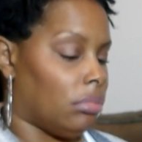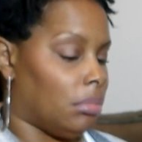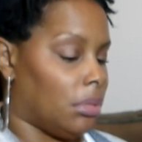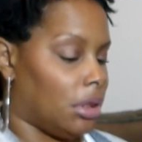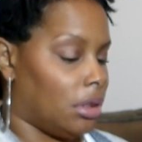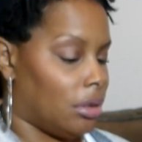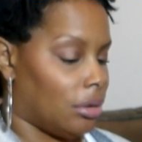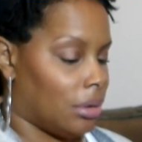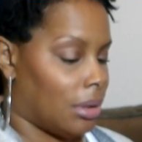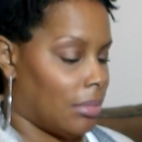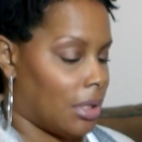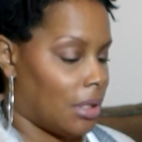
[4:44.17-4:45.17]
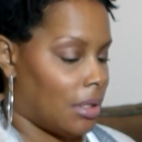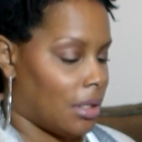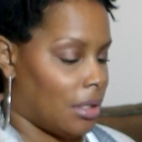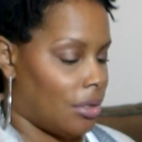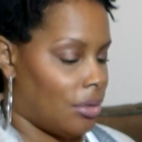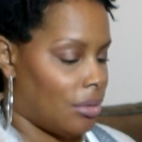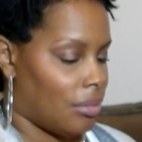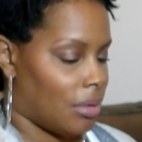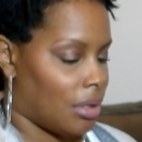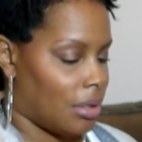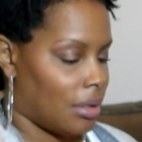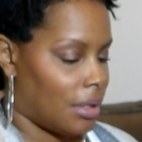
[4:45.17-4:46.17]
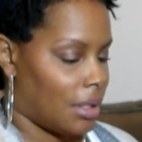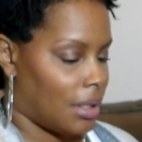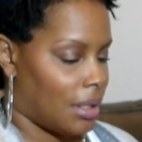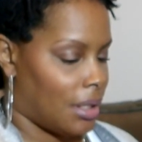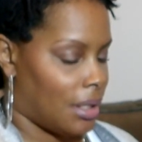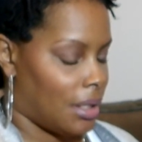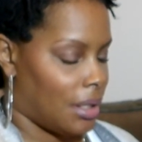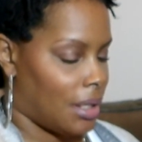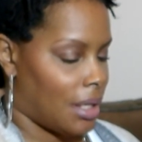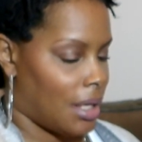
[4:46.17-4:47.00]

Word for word: Make sure I'm not telling you the wrong thing.